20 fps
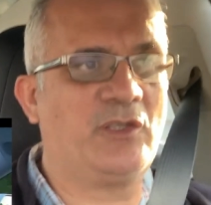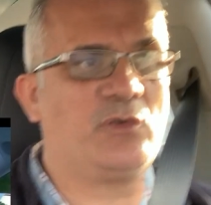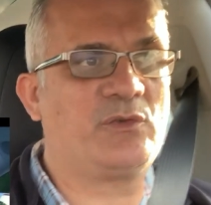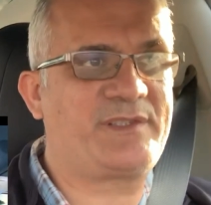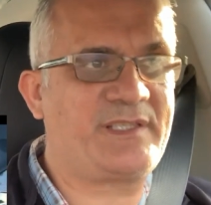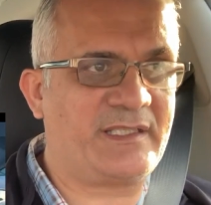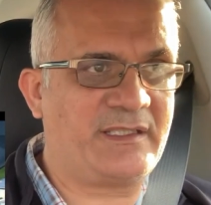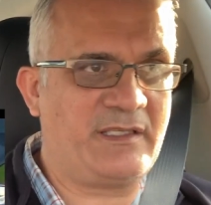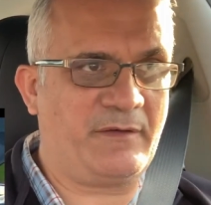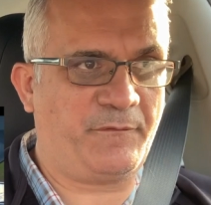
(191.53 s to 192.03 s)

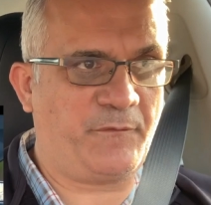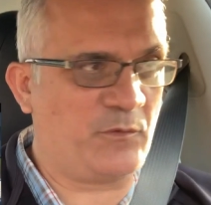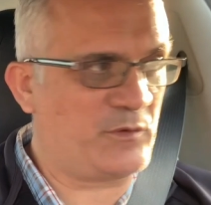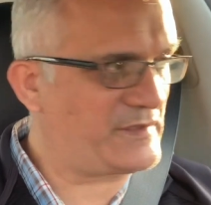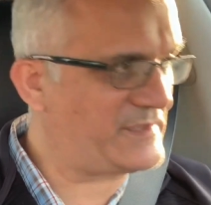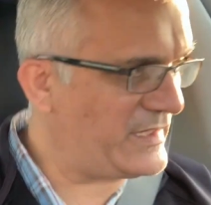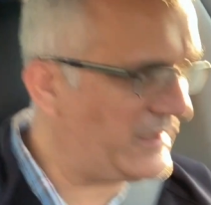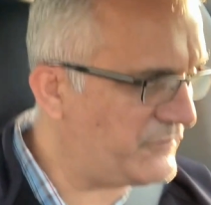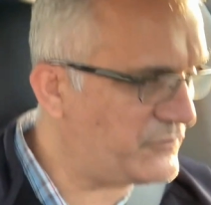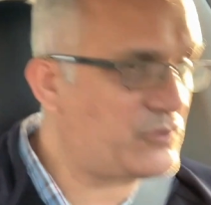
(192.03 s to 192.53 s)
using the
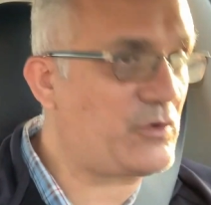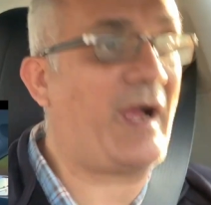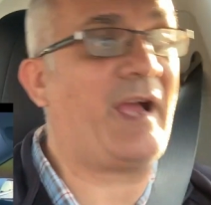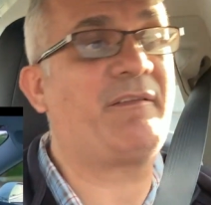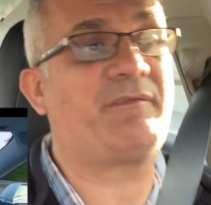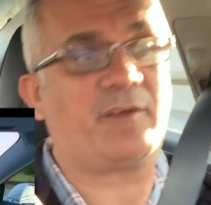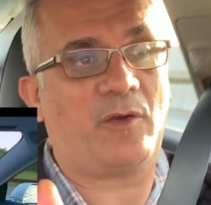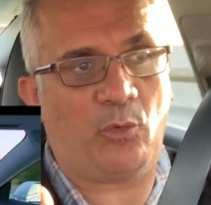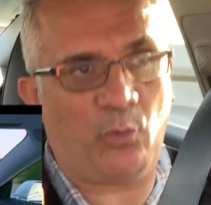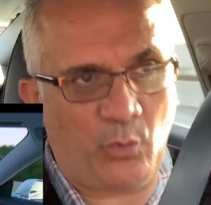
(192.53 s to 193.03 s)
full
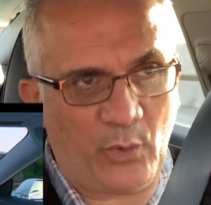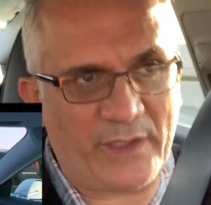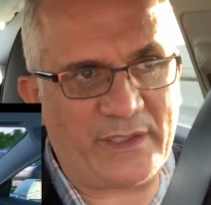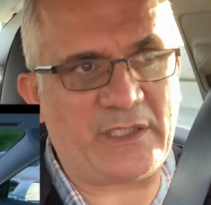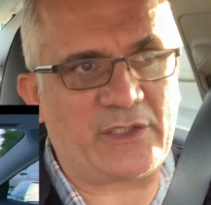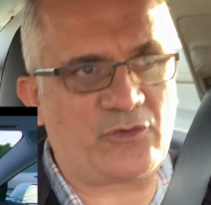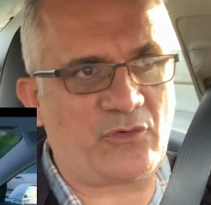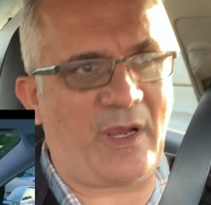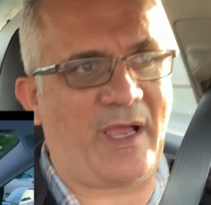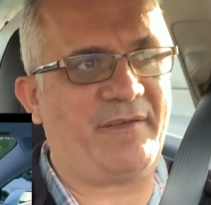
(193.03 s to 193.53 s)
self-drive
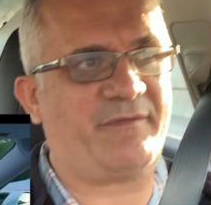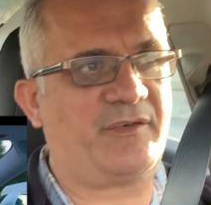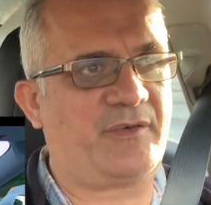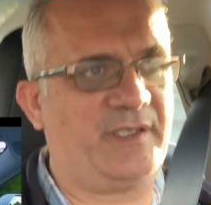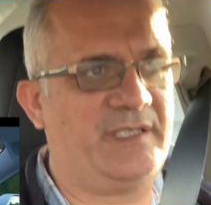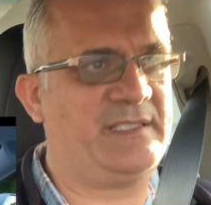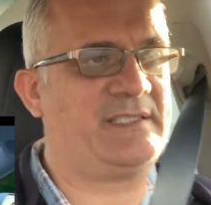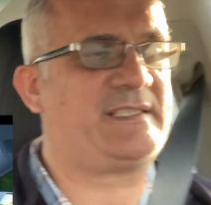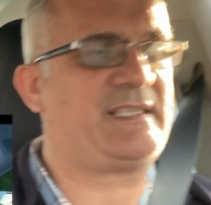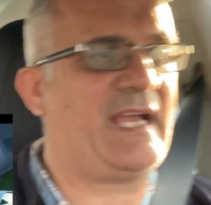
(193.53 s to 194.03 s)
with a driver
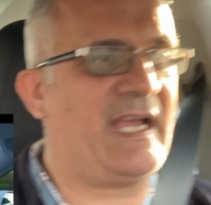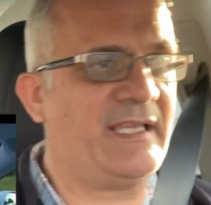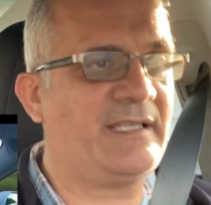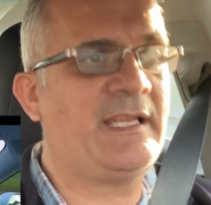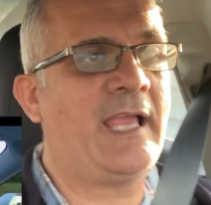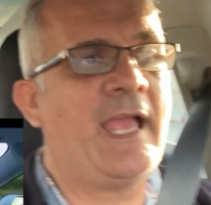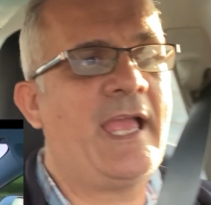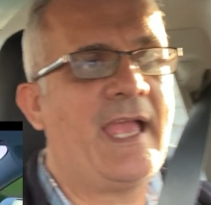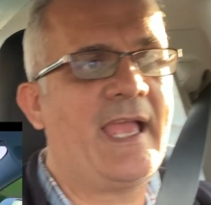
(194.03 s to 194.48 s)
inside.